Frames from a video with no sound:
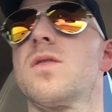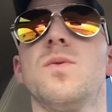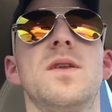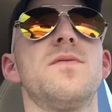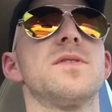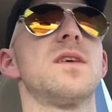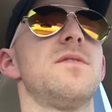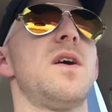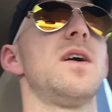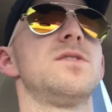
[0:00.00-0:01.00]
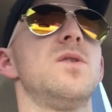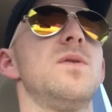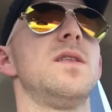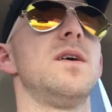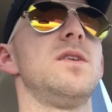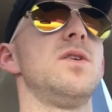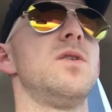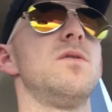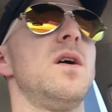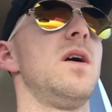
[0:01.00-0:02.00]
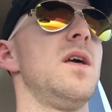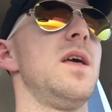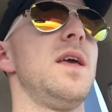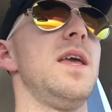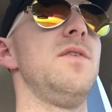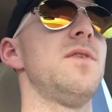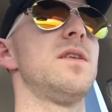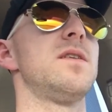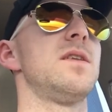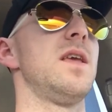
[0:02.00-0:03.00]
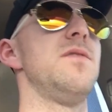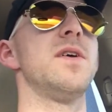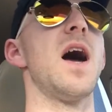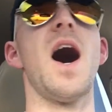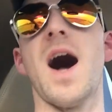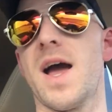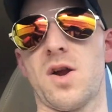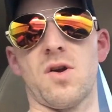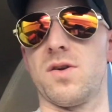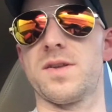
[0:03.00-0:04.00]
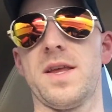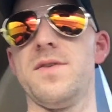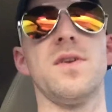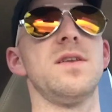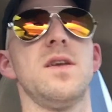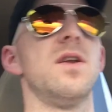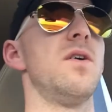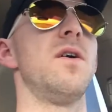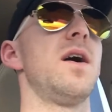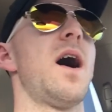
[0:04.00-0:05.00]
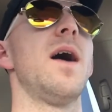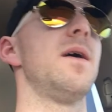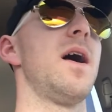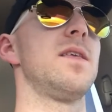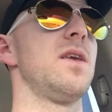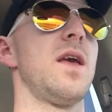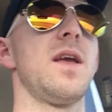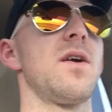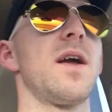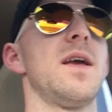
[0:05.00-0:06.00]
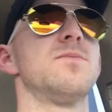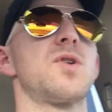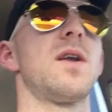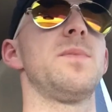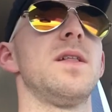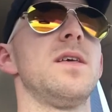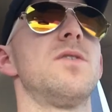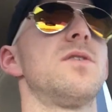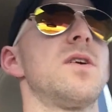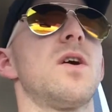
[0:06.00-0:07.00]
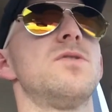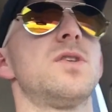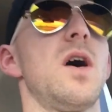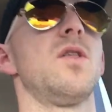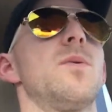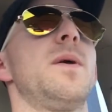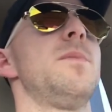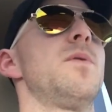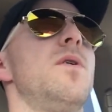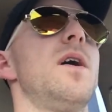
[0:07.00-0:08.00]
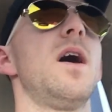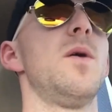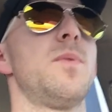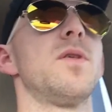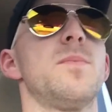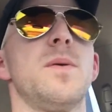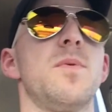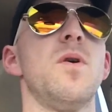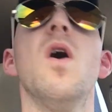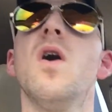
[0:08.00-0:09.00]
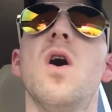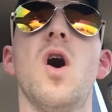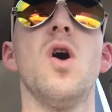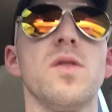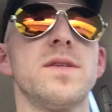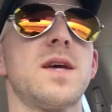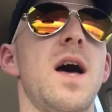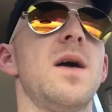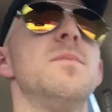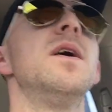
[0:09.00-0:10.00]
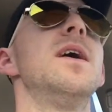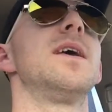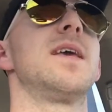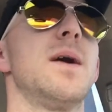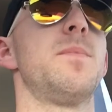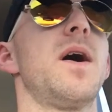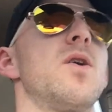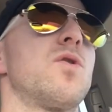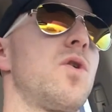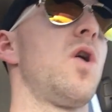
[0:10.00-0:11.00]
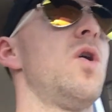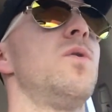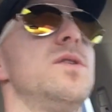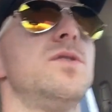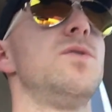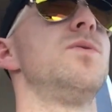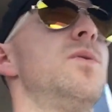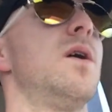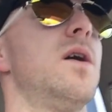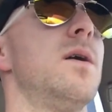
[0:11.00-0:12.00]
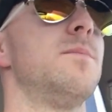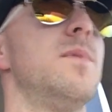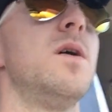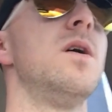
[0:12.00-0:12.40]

through a different set of eyes knowing that you know even even I hurt. Even you know, I here I am trying to be a leader and a coach to other people and help other people all the time get better, grow, and do um,